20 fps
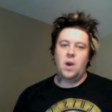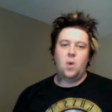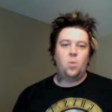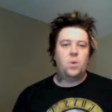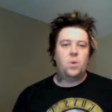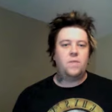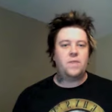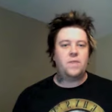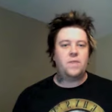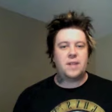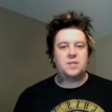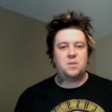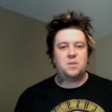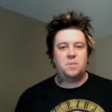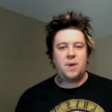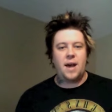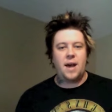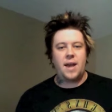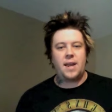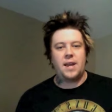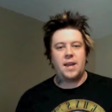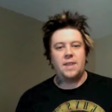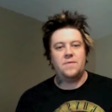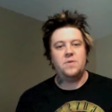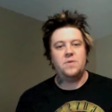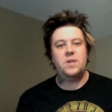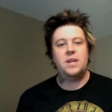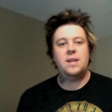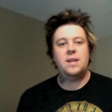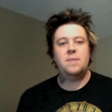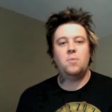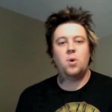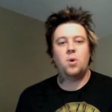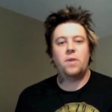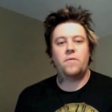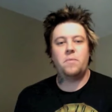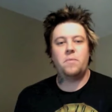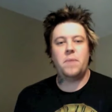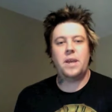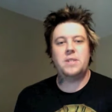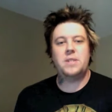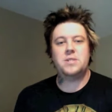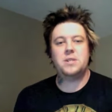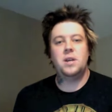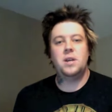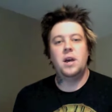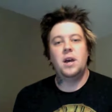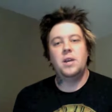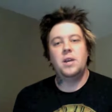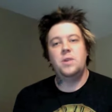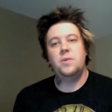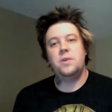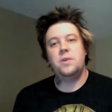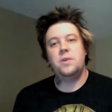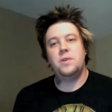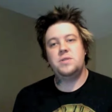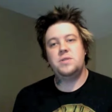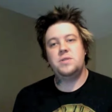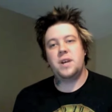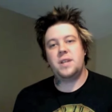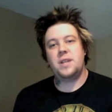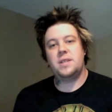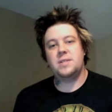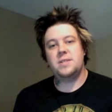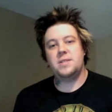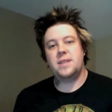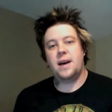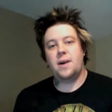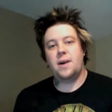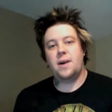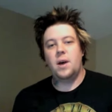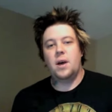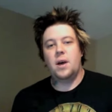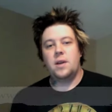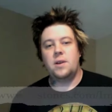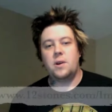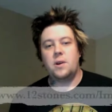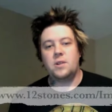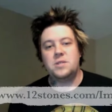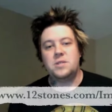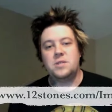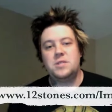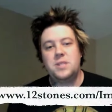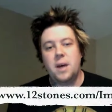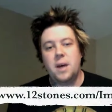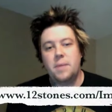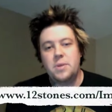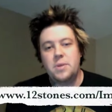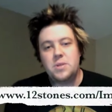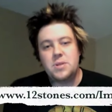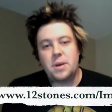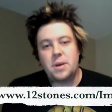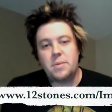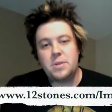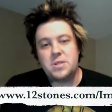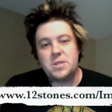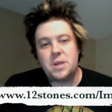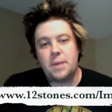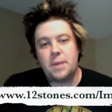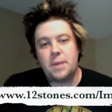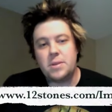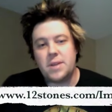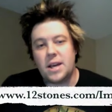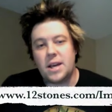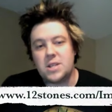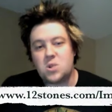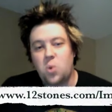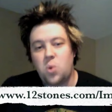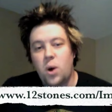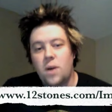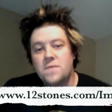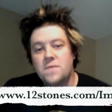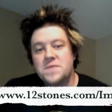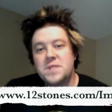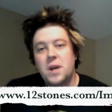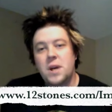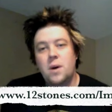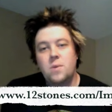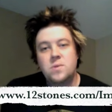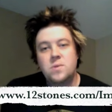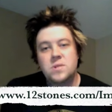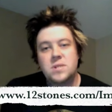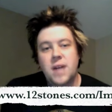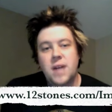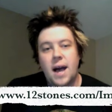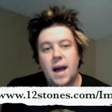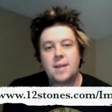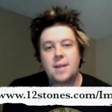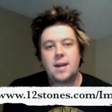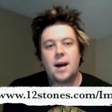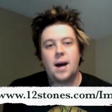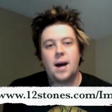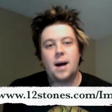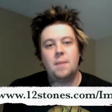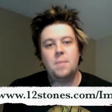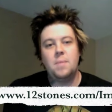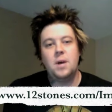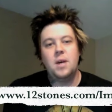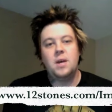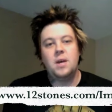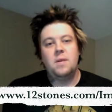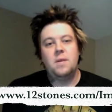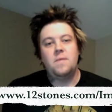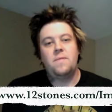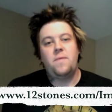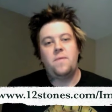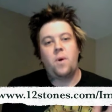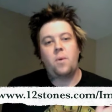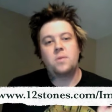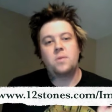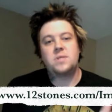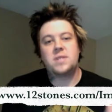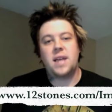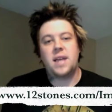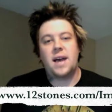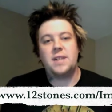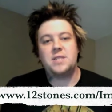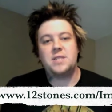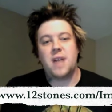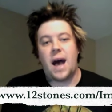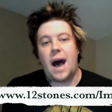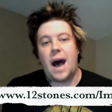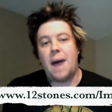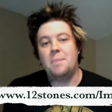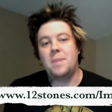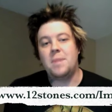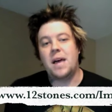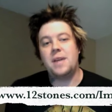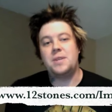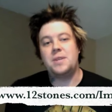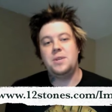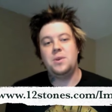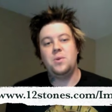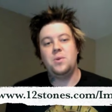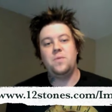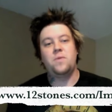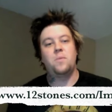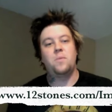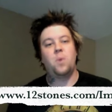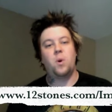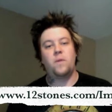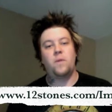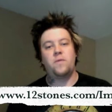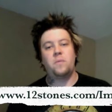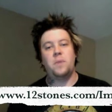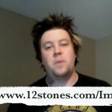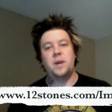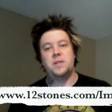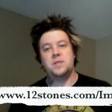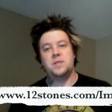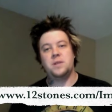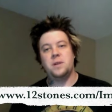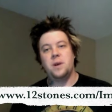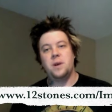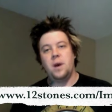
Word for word: We've got your back. And if you need any more information, you can go check this out. Go to www.12stones.com/IM LIKE YOU for more information.